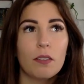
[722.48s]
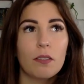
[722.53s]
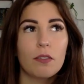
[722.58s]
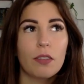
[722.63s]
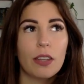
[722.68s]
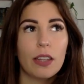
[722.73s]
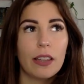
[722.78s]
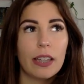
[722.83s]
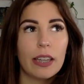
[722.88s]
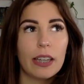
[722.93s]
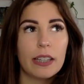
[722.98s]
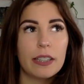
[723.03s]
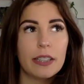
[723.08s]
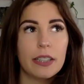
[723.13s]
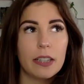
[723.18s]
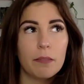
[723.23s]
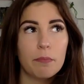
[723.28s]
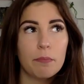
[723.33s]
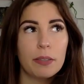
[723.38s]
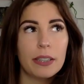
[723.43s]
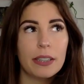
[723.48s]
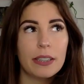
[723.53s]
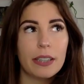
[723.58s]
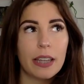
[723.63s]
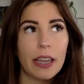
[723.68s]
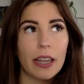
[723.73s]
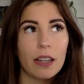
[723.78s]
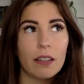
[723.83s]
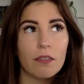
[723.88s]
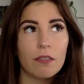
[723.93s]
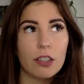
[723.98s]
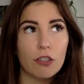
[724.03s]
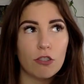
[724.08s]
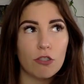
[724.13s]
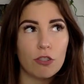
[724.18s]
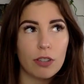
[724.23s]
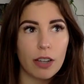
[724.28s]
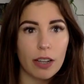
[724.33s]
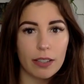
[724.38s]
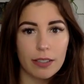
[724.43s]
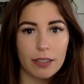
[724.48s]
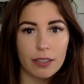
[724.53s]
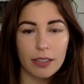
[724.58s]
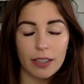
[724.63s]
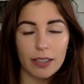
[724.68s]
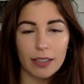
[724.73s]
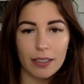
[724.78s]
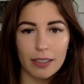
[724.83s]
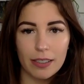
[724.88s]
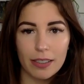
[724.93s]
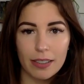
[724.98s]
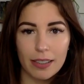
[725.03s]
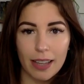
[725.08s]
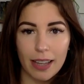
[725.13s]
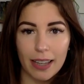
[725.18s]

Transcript: feeling a deep state of injustice